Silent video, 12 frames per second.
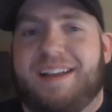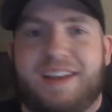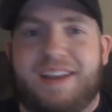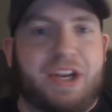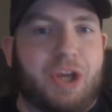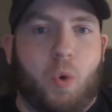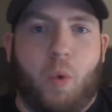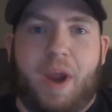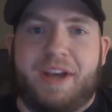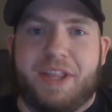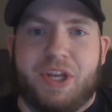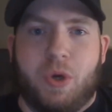I'm going to go
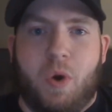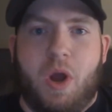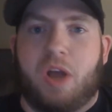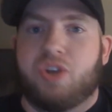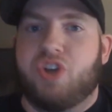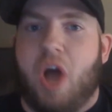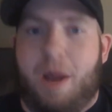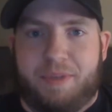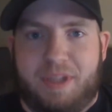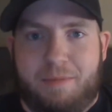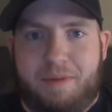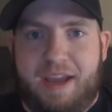right into the garage, hop
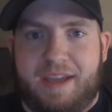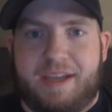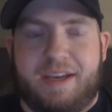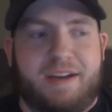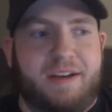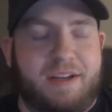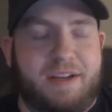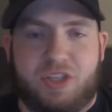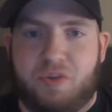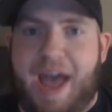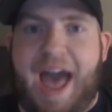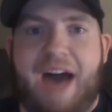on the bike,
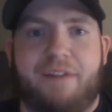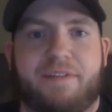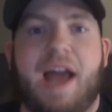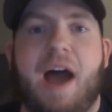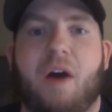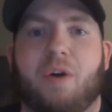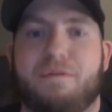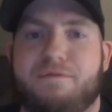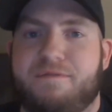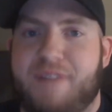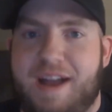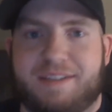do a half an hour
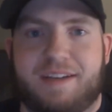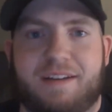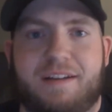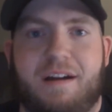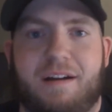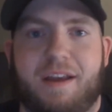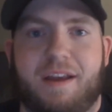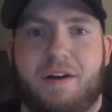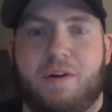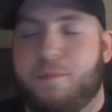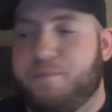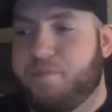of fasted
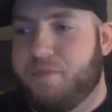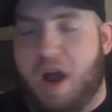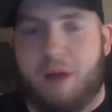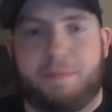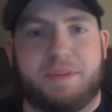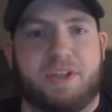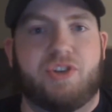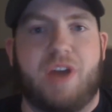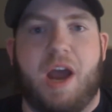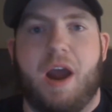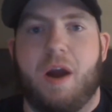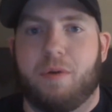cardio, hop in the
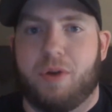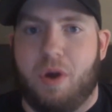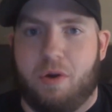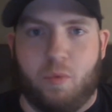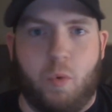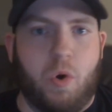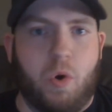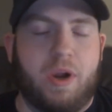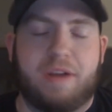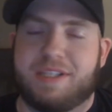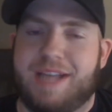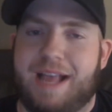shower, go to work.
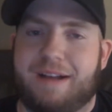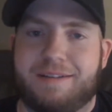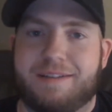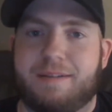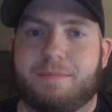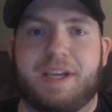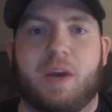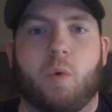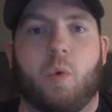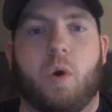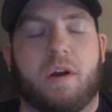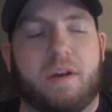I'll snack on something at
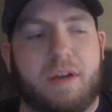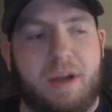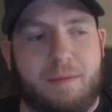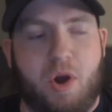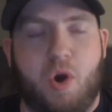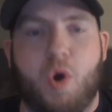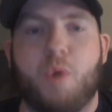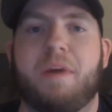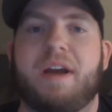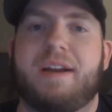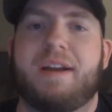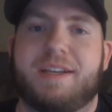work, come
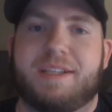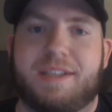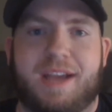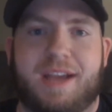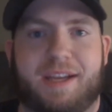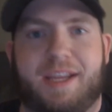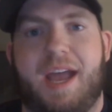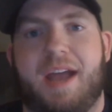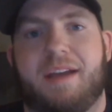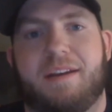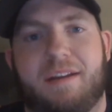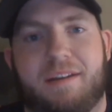home, snack
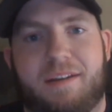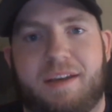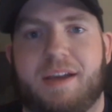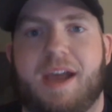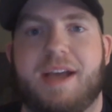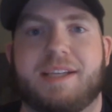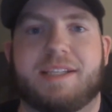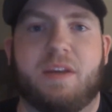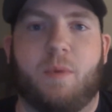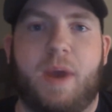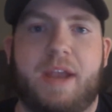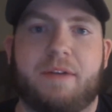again, kick ass in
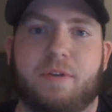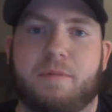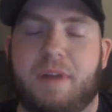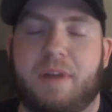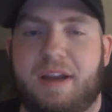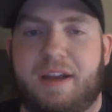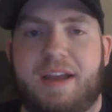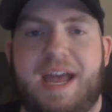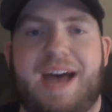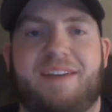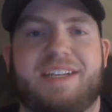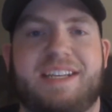the weight room,
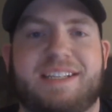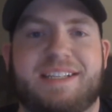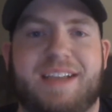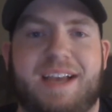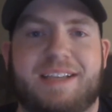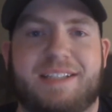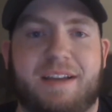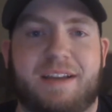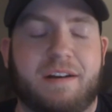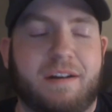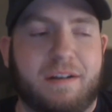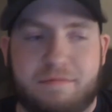have a decent-sized
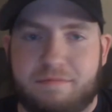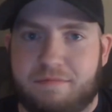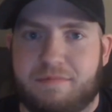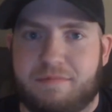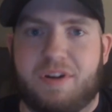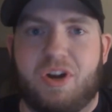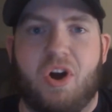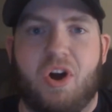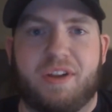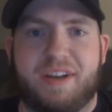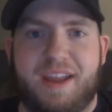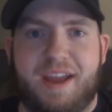dinner,
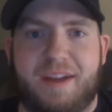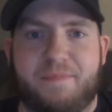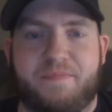call it a day.